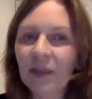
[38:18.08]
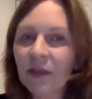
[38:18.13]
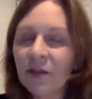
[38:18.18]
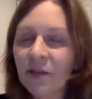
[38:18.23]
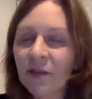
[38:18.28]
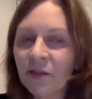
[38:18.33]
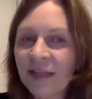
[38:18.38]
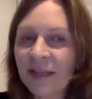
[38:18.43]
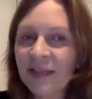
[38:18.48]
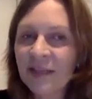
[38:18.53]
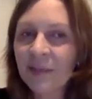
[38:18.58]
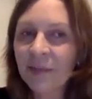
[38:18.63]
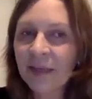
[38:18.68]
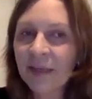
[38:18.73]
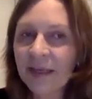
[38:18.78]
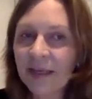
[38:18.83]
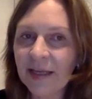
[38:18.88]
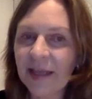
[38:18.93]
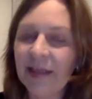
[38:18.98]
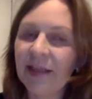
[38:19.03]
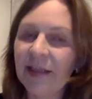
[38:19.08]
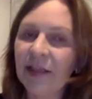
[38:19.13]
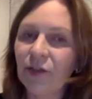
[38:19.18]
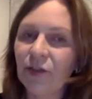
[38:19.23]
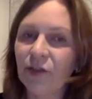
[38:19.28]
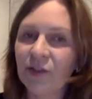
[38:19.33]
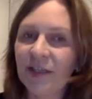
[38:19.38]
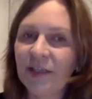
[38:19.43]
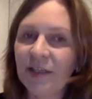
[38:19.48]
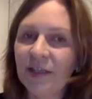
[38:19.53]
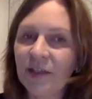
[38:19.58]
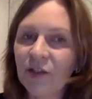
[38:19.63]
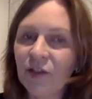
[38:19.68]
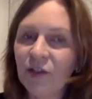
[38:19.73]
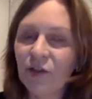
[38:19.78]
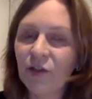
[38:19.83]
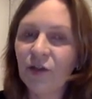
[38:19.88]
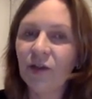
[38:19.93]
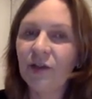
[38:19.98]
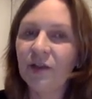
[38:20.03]
so that's the beginning that you tell the
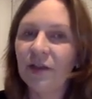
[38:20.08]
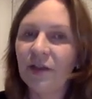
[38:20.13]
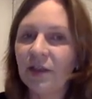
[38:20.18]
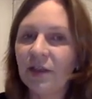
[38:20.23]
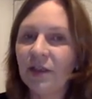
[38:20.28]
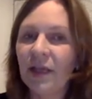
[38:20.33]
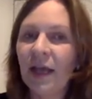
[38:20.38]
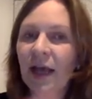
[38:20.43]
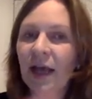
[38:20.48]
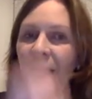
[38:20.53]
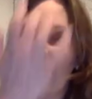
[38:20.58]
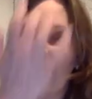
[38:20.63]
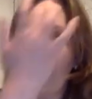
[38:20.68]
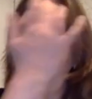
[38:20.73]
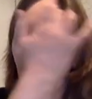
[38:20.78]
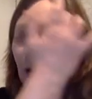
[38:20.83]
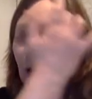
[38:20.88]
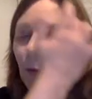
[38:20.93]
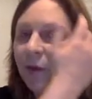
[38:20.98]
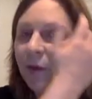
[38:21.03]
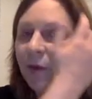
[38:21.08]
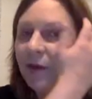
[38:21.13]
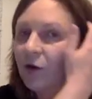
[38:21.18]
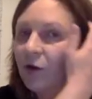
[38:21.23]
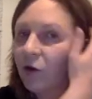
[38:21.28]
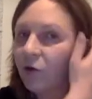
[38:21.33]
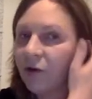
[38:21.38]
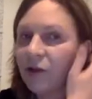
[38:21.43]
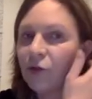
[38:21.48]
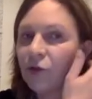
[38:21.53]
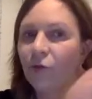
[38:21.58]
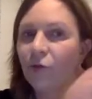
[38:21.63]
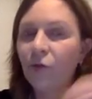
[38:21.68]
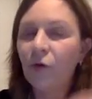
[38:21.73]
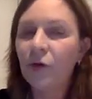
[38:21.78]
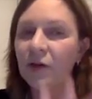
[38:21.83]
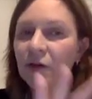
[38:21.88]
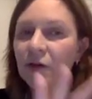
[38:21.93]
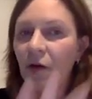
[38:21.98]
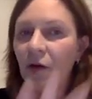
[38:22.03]
students that uh, we are going to
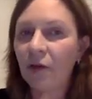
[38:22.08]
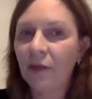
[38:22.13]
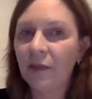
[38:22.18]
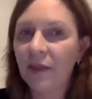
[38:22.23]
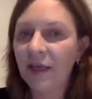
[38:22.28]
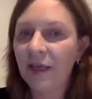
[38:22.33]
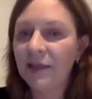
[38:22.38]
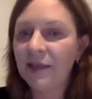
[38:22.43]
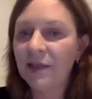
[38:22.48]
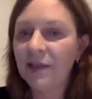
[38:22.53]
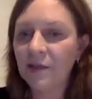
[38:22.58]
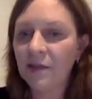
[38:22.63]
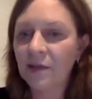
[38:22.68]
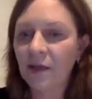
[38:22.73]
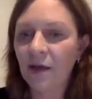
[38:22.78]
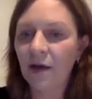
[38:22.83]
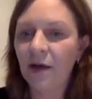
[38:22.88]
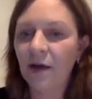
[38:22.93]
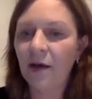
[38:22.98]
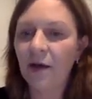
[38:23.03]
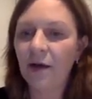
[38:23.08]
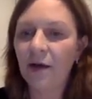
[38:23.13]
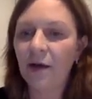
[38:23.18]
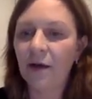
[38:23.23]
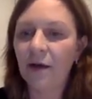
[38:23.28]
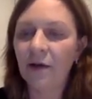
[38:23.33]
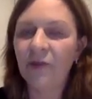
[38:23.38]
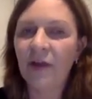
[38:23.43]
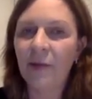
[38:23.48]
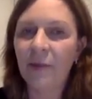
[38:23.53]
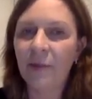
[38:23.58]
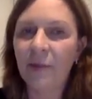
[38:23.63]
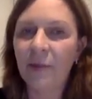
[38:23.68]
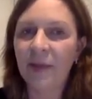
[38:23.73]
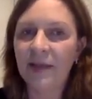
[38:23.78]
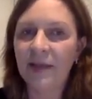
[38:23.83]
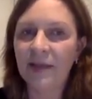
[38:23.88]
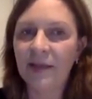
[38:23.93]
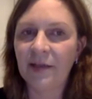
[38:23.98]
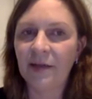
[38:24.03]
focus on this uh, grammar
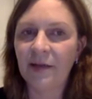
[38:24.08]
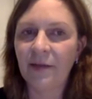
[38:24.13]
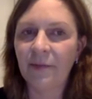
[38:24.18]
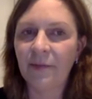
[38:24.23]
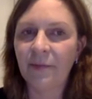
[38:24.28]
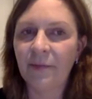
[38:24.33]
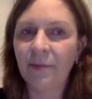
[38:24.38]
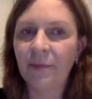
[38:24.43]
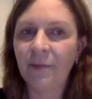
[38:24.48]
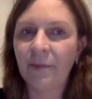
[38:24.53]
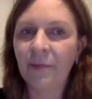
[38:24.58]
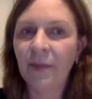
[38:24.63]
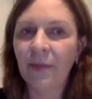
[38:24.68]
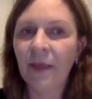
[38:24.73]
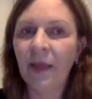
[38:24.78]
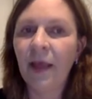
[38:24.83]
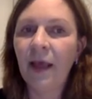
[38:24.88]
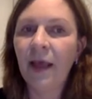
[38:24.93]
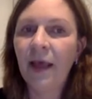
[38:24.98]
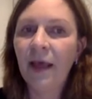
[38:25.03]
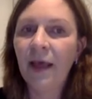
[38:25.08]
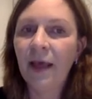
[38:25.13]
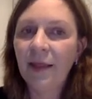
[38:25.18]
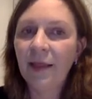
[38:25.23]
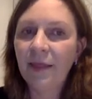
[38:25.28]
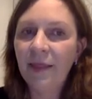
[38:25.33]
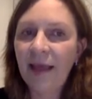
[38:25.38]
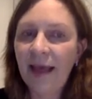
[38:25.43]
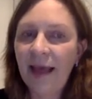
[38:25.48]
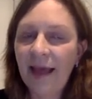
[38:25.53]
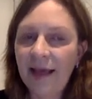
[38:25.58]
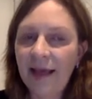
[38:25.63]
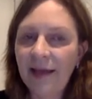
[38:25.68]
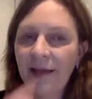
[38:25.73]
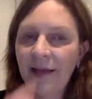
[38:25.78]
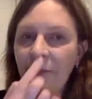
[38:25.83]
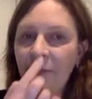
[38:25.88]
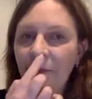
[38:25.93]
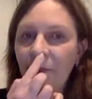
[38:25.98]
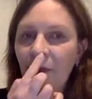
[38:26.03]
pattern
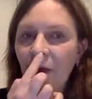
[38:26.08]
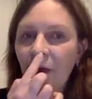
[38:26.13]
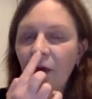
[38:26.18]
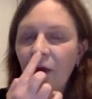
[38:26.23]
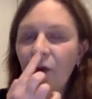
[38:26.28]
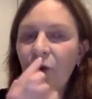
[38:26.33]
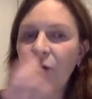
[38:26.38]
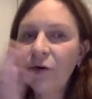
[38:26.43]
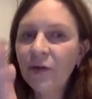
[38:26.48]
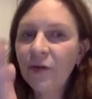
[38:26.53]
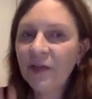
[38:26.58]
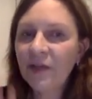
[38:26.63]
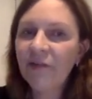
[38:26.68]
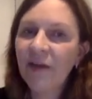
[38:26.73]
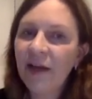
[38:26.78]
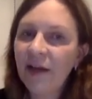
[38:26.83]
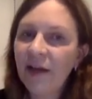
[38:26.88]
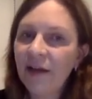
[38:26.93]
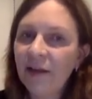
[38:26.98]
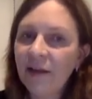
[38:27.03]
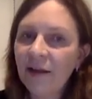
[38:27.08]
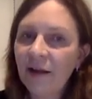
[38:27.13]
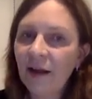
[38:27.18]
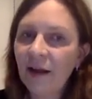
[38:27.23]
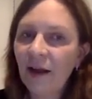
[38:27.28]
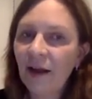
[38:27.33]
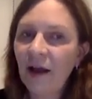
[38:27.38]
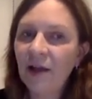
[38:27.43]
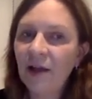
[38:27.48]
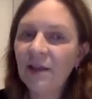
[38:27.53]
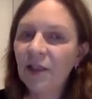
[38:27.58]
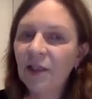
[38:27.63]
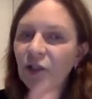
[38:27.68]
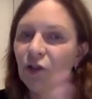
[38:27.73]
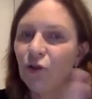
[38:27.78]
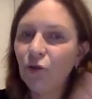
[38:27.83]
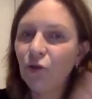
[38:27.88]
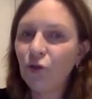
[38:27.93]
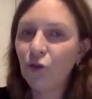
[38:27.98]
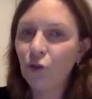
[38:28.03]
then you divide the class
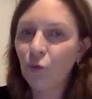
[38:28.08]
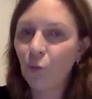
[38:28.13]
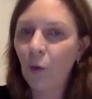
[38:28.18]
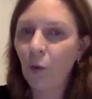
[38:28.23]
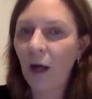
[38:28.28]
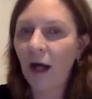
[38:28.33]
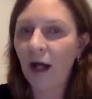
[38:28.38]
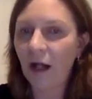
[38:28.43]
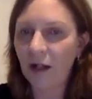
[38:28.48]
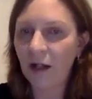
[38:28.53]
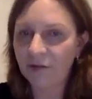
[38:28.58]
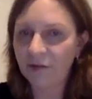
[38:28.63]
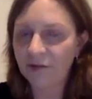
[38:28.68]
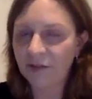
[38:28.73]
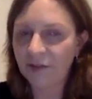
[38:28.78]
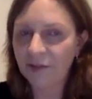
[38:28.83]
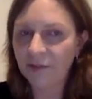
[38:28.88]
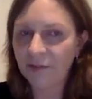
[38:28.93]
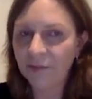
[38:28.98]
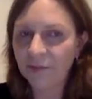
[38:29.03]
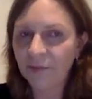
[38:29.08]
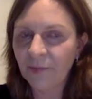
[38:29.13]
into two halves.